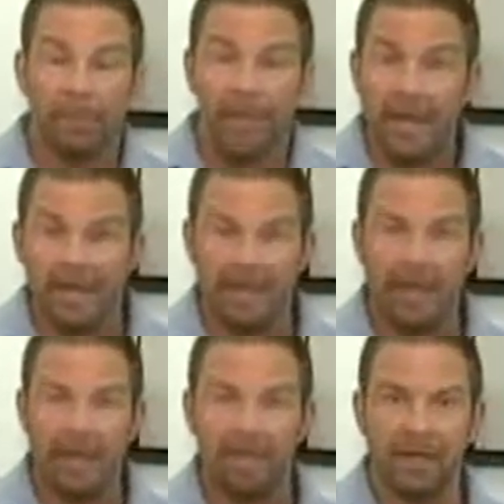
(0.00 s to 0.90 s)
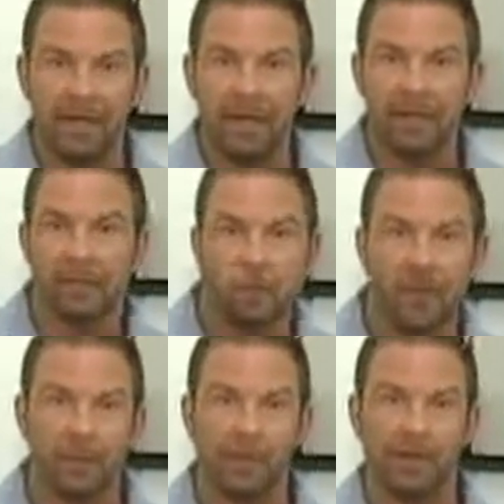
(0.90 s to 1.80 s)
based on that finger length,
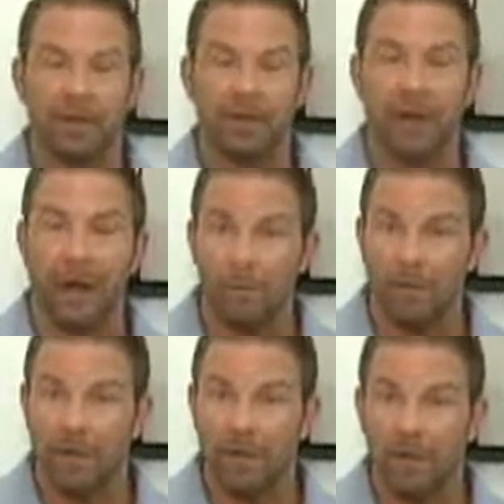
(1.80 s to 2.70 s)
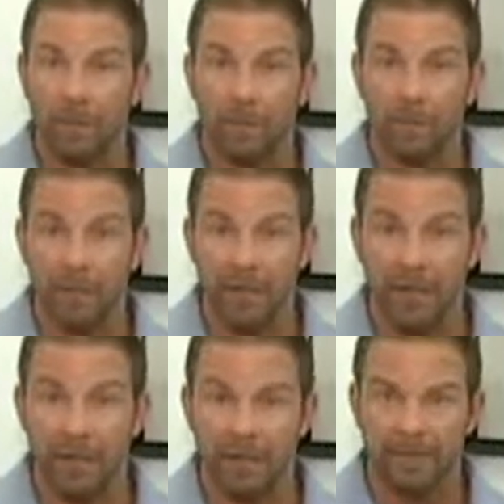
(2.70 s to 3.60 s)
what can we figure out and what can we
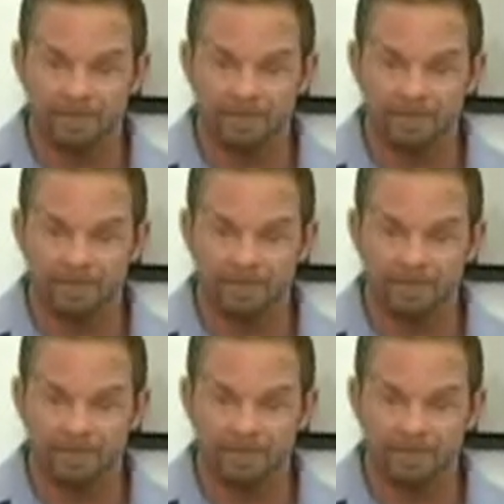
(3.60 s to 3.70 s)
predict?